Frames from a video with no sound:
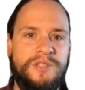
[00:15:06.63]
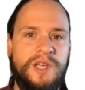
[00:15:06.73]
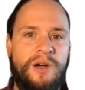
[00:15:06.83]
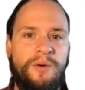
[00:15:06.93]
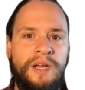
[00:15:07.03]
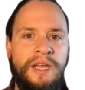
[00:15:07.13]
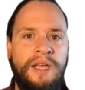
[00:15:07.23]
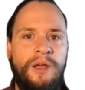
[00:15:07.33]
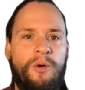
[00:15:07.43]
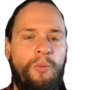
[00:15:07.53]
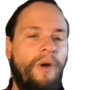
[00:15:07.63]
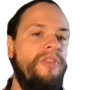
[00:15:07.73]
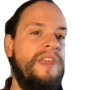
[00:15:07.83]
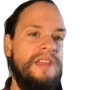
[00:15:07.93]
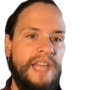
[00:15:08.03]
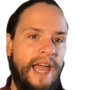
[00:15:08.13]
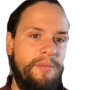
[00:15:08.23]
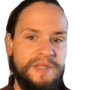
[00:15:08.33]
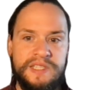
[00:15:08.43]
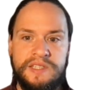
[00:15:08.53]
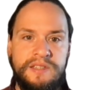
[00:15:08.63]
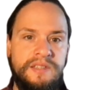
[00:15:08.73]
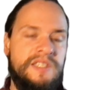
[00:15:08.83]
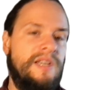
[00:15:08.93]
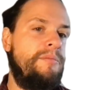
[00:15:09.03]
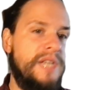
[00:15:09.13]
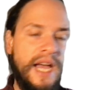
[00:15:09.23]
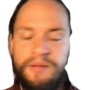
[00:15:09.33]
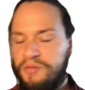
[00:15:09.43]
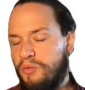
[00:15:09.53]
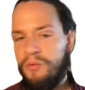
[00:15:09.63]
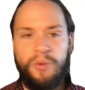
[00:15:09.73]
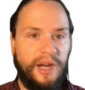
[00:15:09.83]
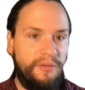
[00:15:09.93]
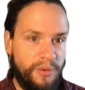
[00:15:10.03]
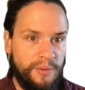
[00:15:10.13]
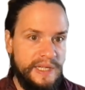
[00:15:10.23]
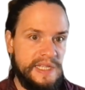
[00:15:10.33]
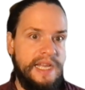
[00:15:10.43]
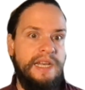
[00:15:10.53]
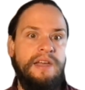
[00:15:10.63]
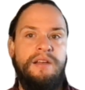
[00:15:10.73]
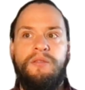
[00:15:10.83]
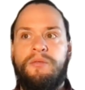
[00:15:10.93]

So, one thing that happens is sometimes for whatever reason